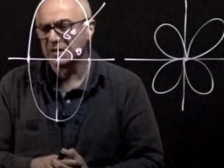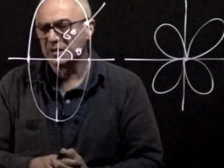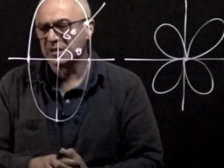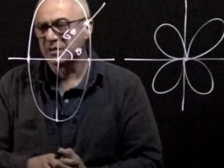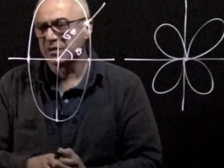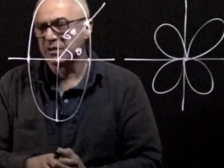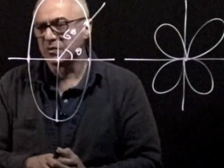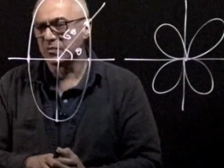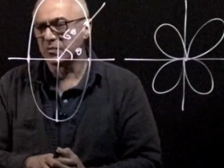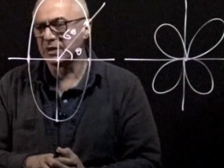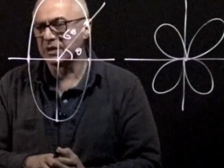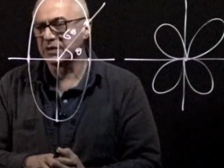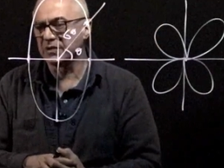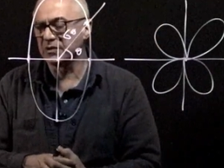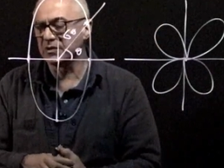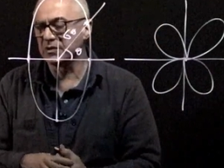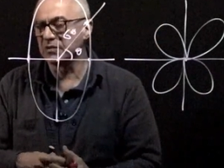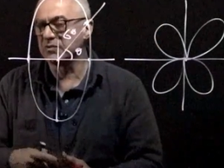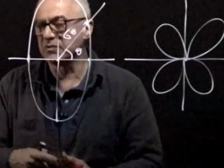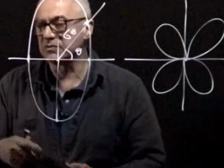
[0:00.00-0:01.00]
when
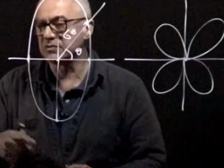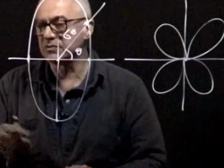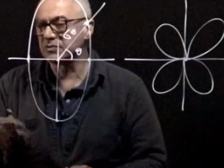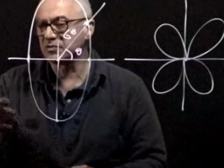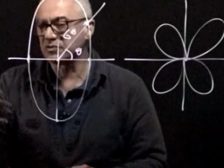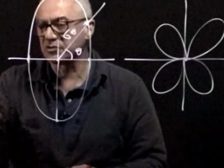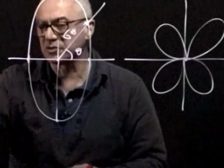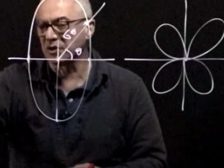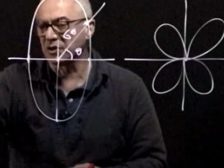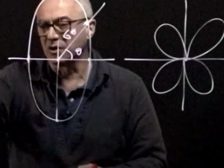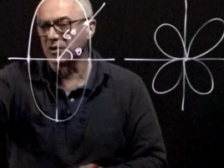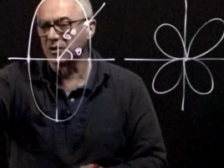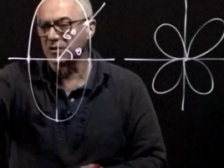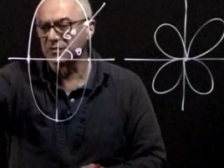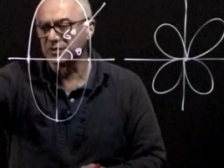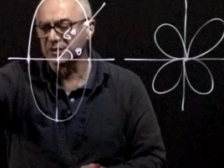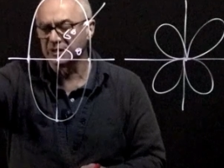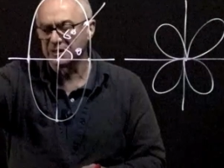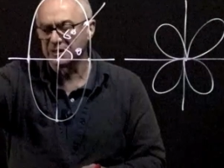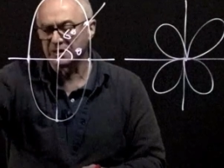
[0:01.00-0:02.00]
you solve
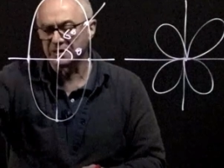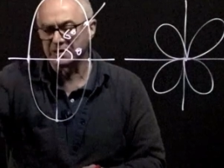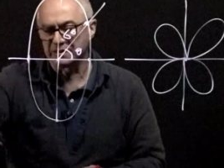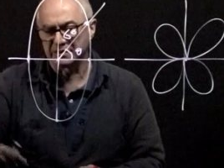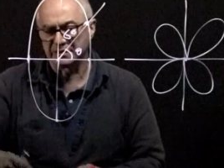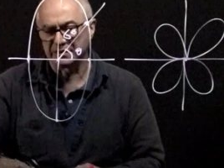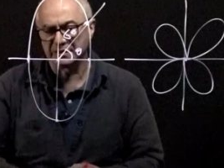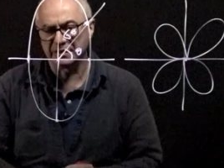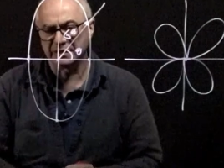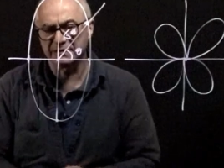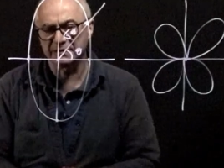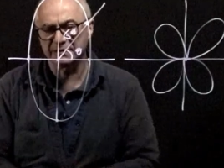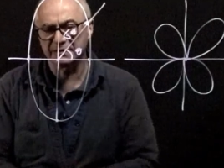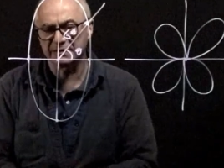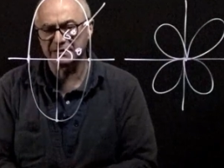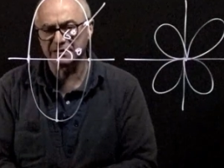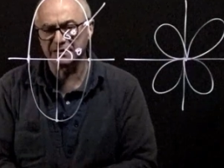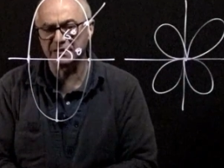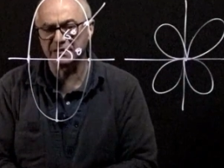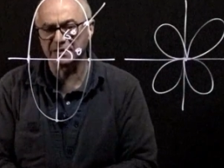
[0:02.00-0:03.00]
this
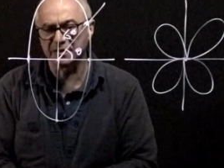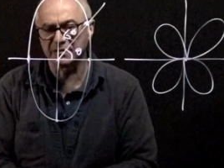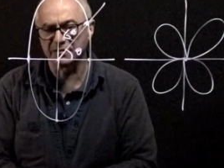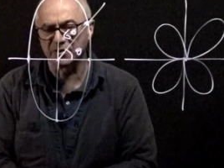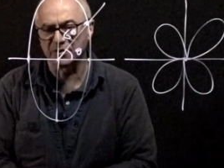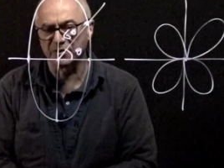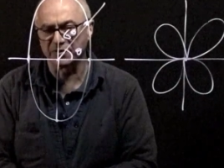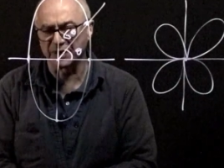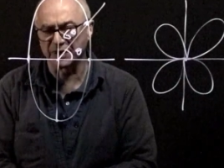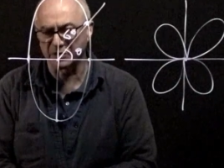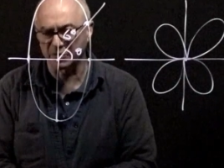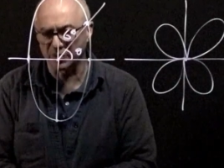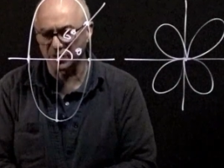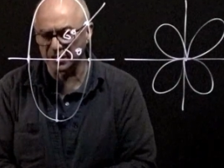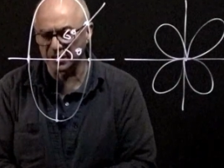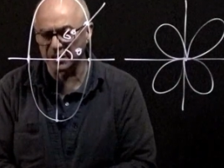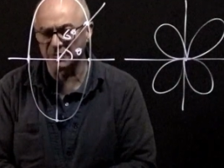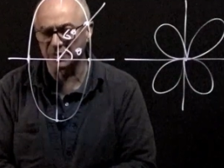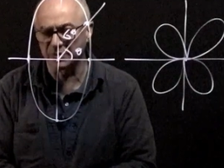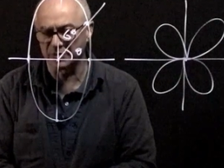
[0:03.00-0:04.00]
system of
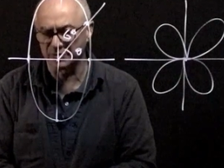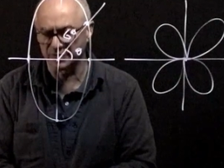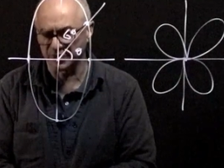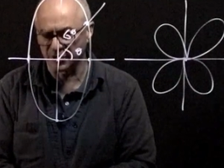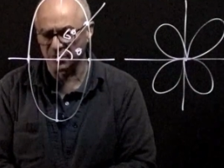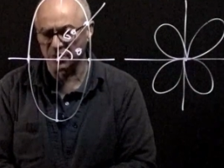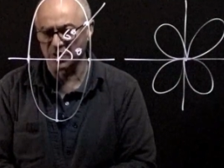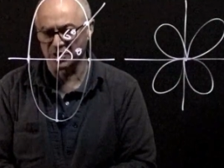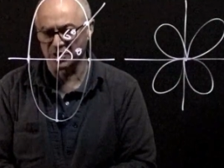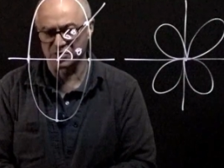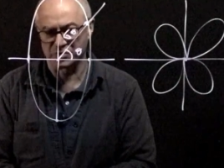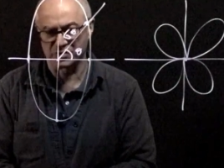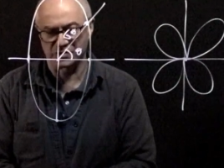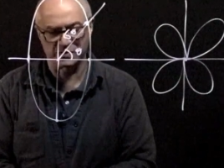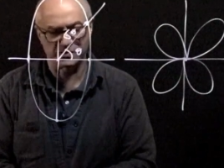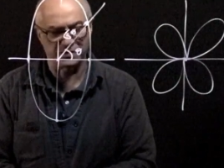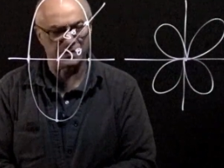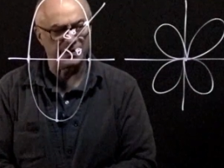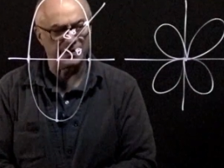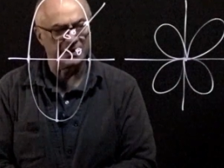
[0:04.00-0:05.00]
equilibrium equations
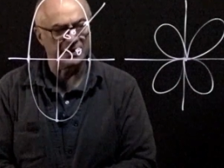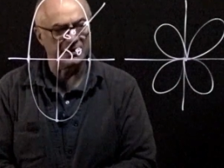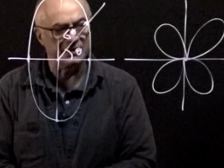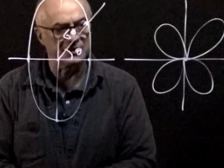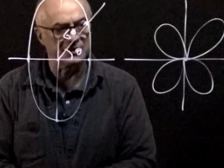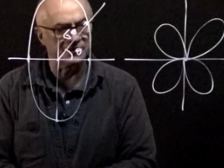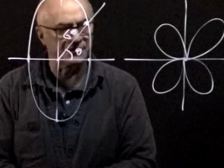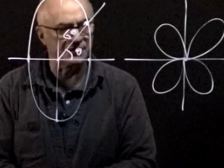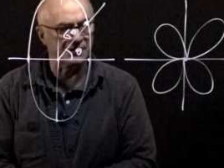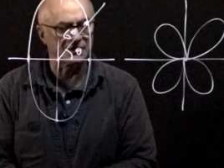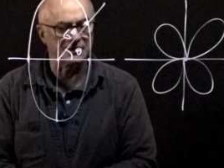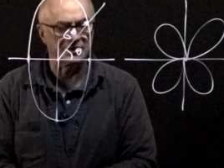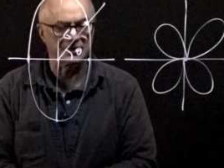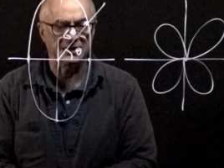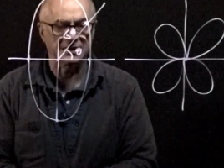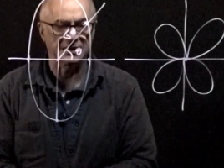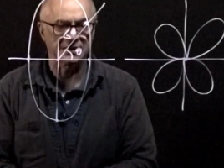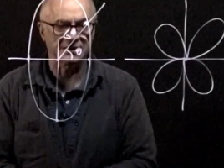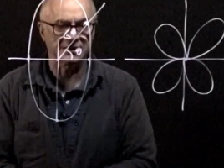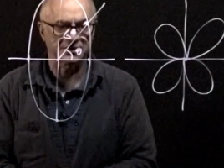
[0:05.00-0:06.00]
in the vertical
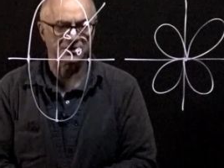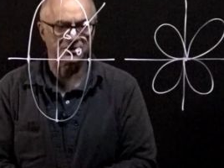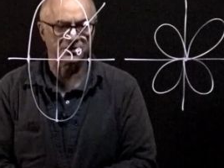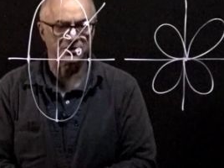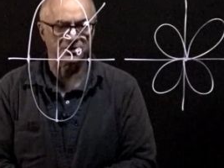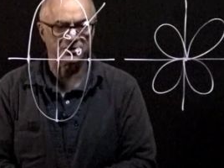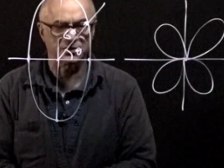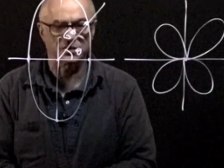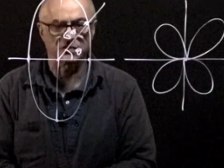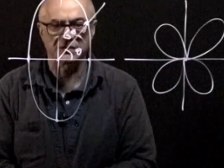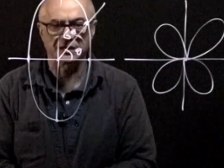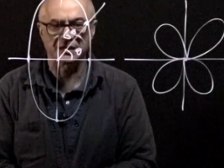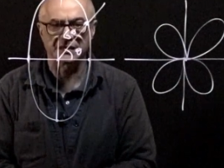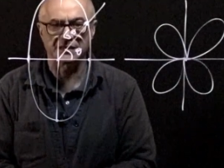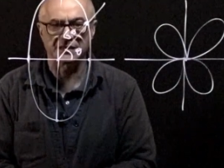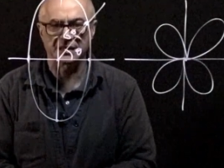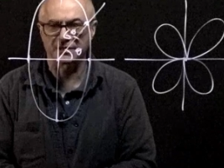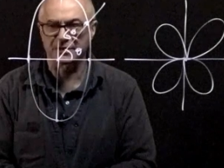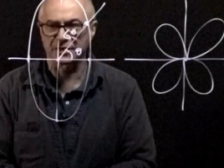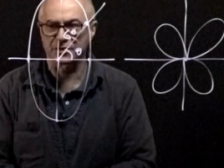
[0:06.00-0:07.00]
and the horizontal
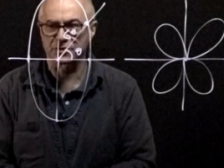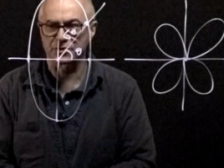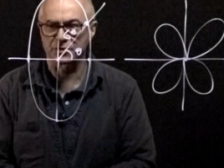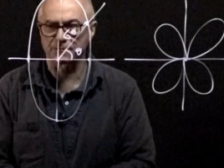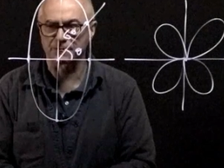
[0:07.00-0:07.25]
direction.